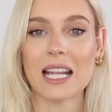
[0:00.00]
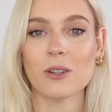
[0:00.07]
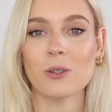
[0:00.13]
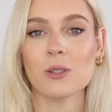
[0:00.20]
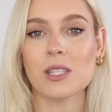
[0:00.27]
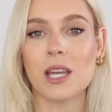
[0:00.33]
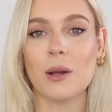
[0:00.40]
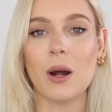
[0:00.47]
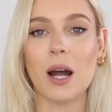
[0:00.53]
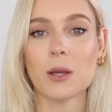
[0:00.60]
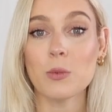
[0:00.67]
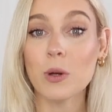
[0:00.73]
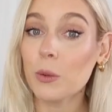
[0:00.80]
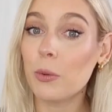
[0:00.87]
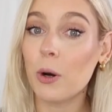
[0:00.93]
and also I
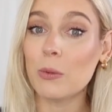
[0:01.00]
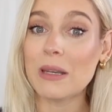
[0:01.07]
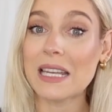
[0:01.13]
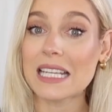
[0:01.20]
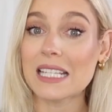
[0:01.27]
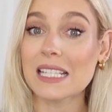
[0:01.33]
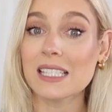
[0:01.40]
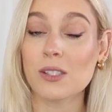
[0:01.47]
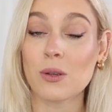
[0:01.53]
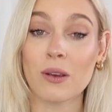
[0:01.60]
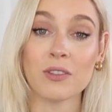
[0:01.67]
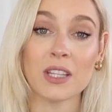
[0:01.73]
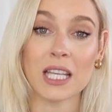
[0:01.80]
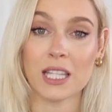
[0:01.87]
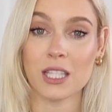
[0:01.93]
will pop links to
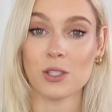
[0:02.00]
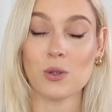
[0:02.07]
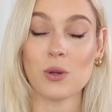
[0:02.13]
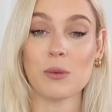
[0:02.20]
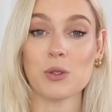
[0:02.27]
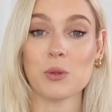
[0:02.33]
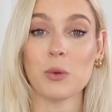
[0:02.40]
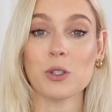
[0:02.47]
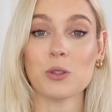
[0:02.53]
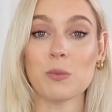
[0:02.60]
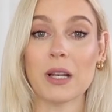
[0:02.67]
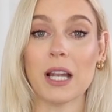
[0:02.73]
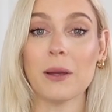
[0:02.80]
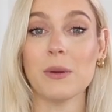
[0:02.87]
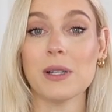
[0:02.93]
everything in the description box
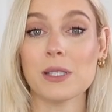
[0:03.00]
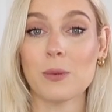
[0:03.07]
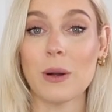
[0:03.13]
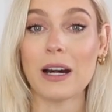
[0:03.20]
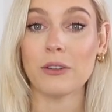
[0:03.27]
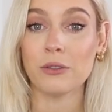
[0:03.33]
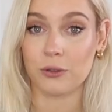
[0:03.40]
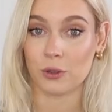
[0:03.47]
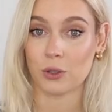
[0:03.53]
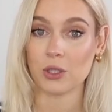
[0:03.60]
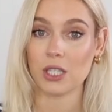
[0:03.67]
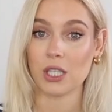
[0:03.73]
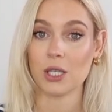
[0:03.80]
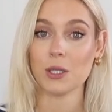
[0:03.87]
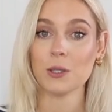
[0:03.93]
below as well for
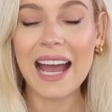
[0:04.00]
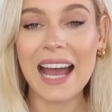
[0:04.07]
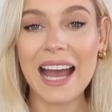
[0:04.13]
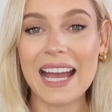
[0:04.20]
you,